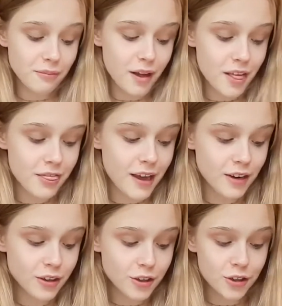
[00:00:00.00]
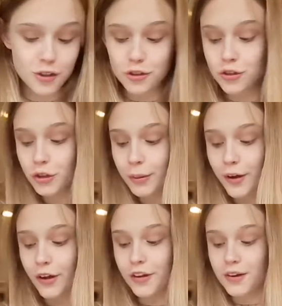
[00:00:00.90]
They look super
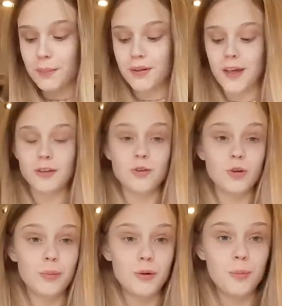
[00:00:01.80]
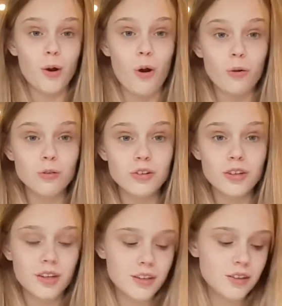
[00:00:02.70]
good, but they're super duper cold.
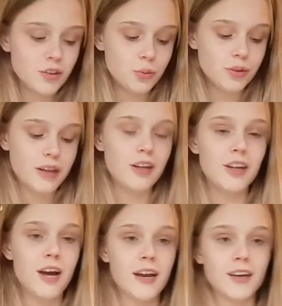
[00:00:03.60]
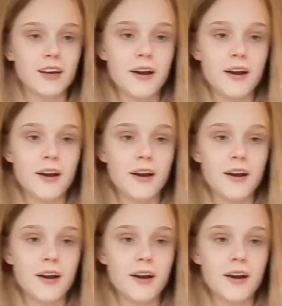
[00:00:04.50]
This is what they look like.